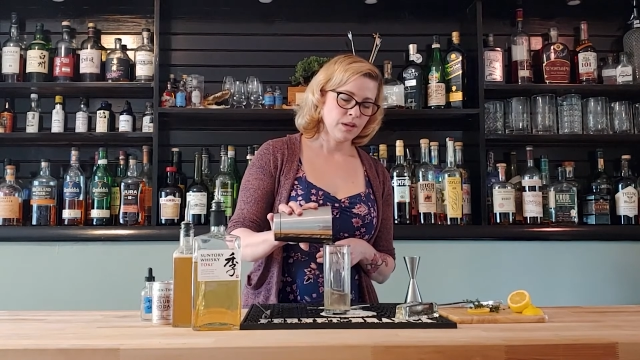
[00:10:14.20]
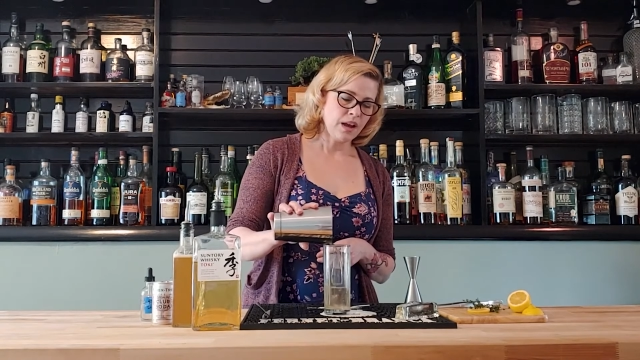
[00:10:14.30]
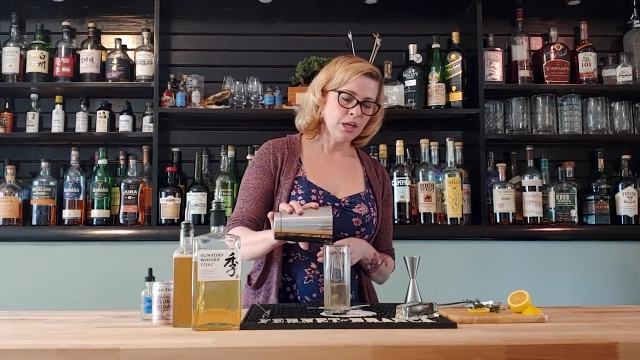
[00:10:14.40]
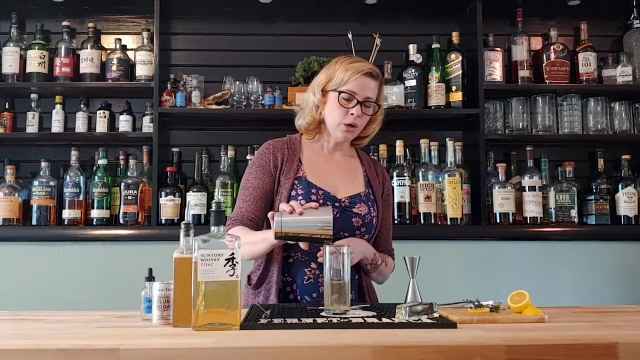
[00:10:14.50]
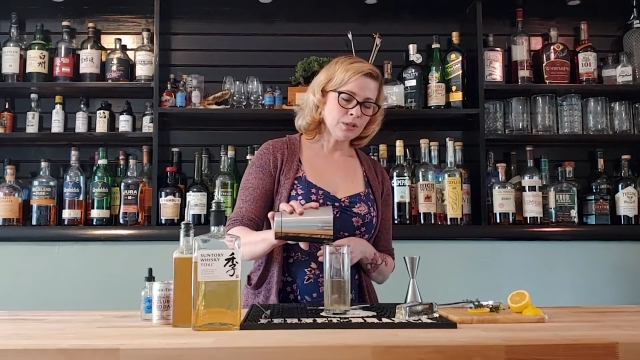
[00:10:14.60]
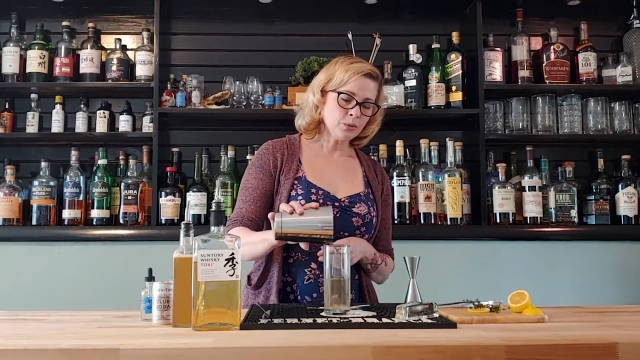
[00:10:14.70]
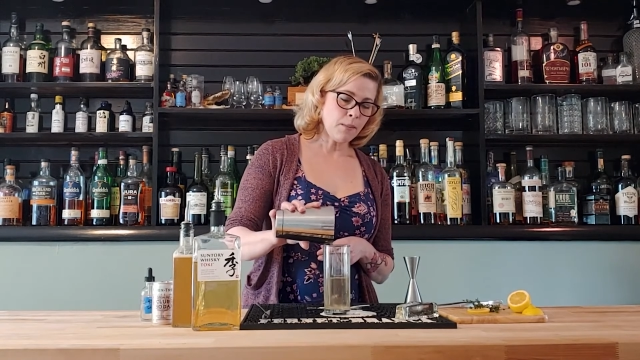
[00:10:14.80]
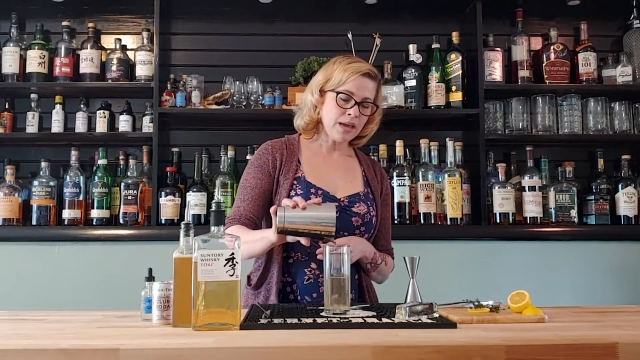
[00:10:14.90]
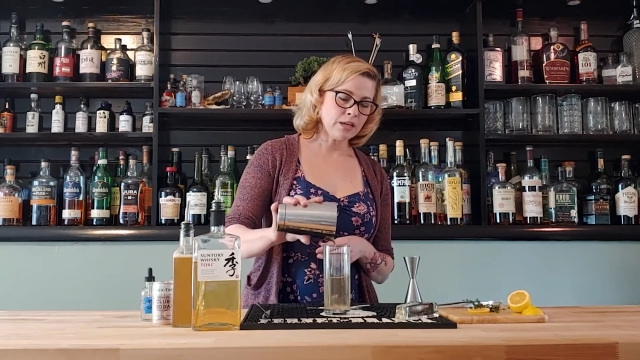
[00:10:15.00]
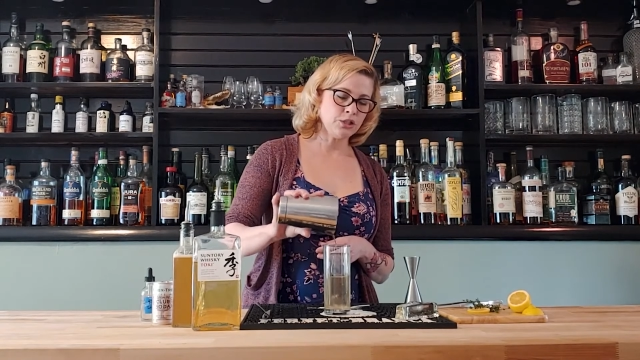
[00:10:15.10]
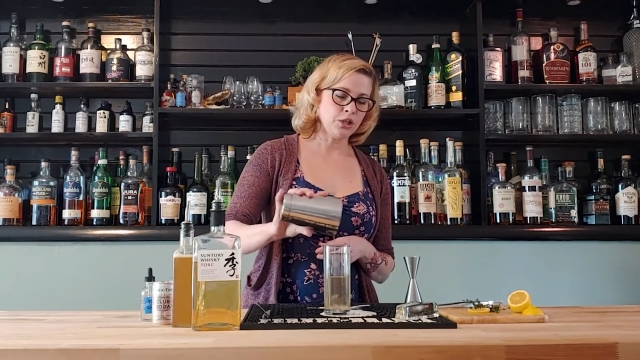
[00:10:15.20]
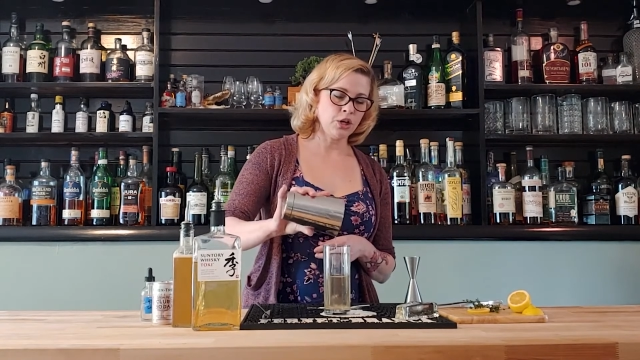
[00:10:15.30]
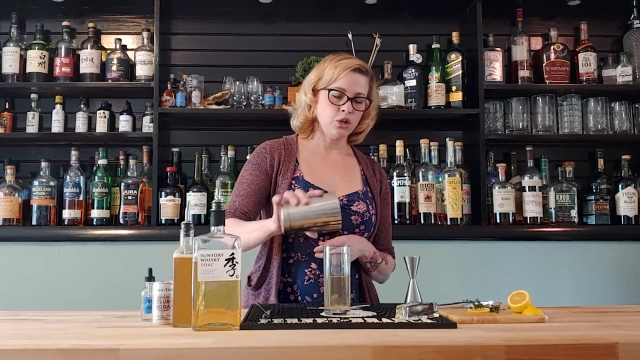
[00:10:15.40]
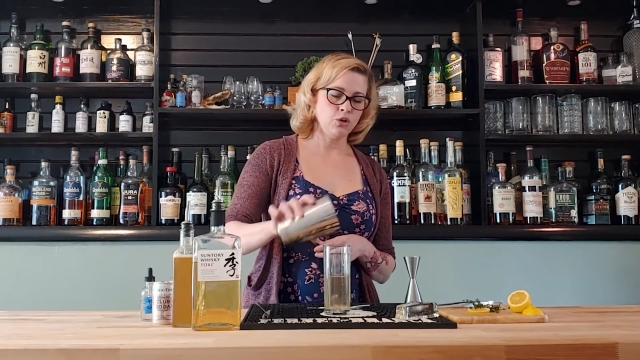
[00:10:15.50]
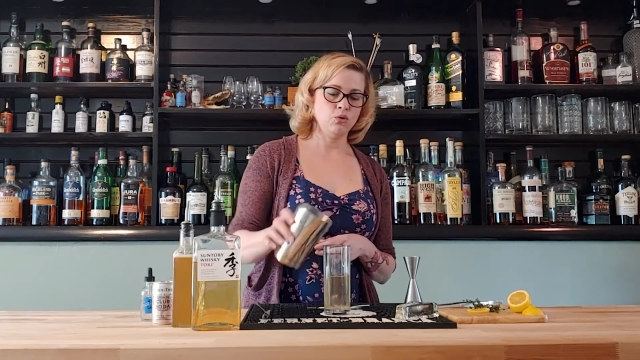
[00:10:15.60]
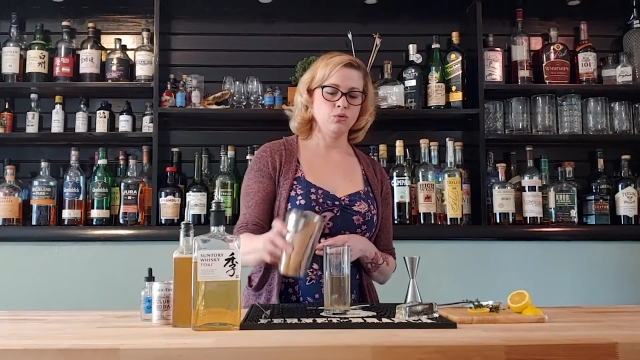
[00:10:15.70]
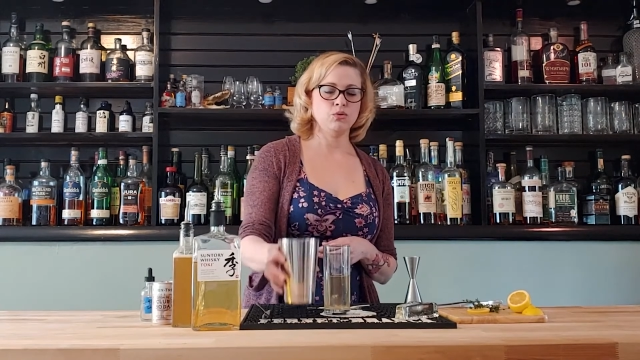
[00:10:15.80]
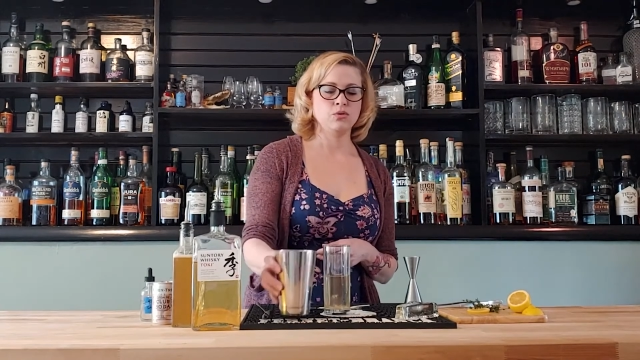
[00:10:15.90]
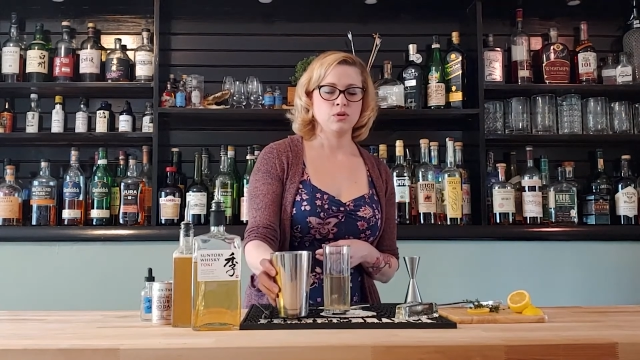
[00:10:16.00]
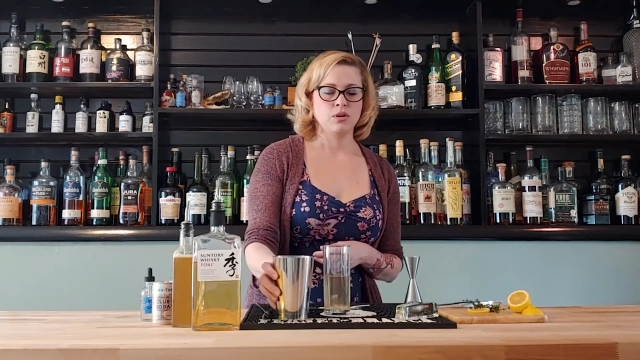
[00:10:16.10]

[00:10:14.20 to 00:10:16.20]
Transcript: And you always wanna make sure you